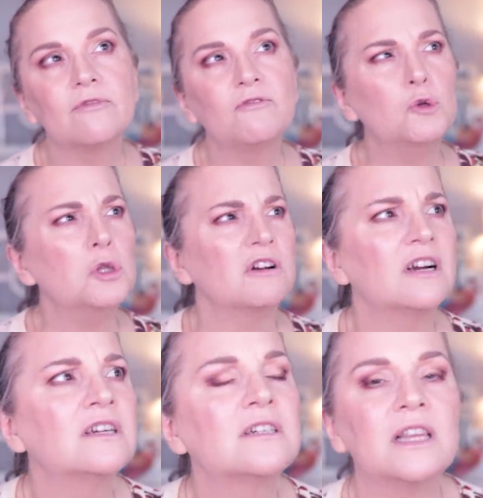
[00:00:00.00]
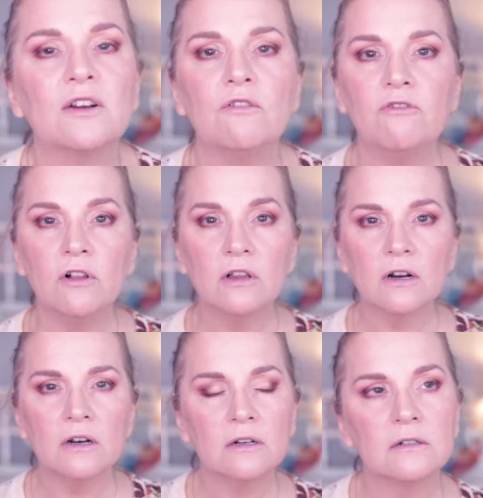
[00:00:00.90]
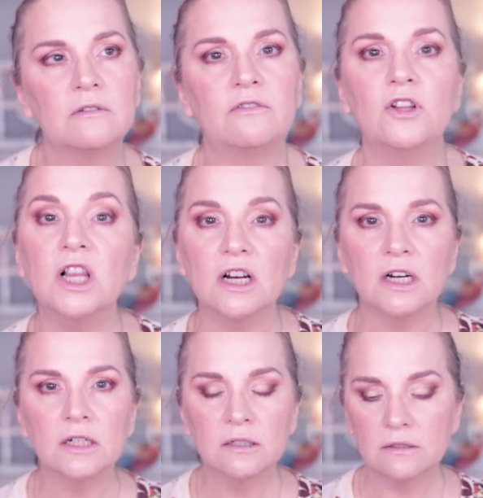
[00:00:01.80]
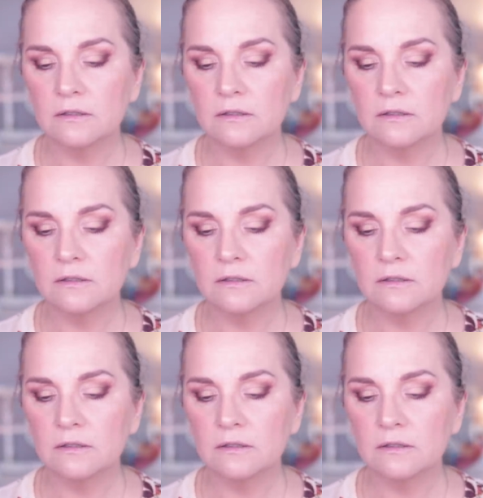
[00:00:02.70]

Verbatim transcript: fuller, a little fuller, fuller.